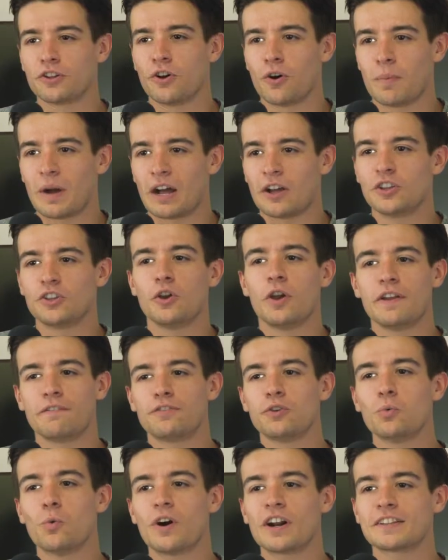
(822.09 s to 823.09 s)
know about you
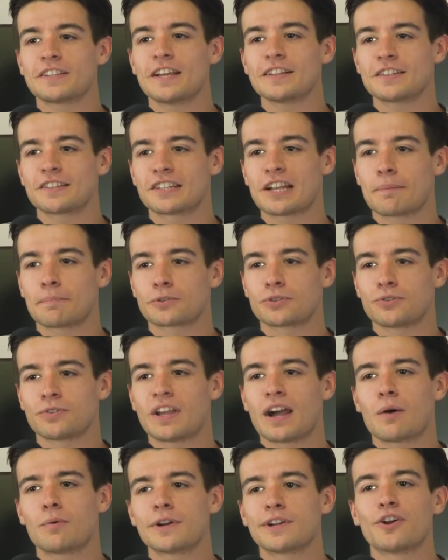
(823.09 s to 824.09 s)
if you want to take this
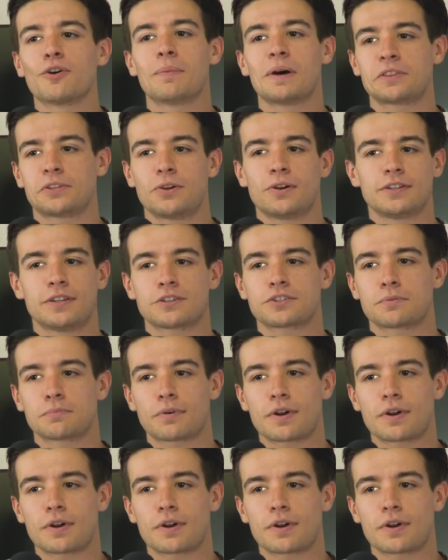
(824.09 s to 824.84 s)
opportunity. I want to know about the audition